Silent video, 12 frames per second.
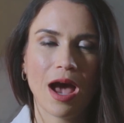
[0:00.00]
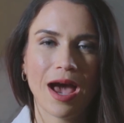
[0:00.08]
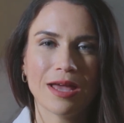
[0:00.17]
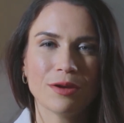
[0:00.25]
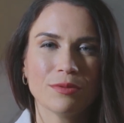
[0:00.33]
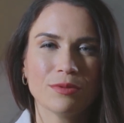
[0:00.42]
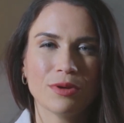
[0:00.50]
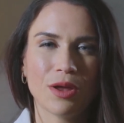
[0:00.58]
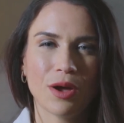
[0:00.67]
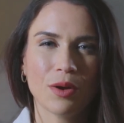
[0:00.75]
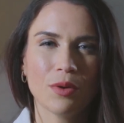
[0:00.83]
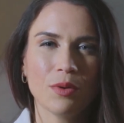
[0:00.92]
I don't
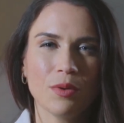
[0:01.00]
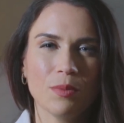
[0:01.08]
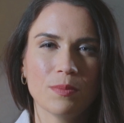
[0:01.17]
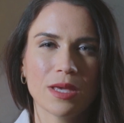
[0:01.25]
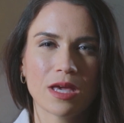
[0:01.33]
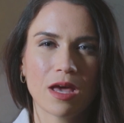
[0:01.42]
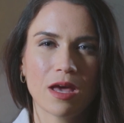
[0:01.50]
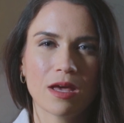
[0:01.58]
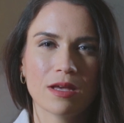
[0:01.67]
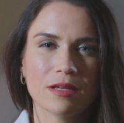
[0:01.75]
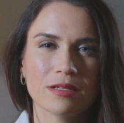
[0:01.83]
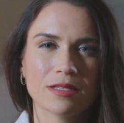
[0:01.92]
know,
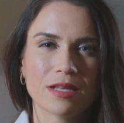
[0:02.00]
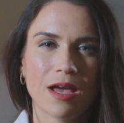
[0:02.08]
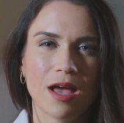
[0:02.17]
because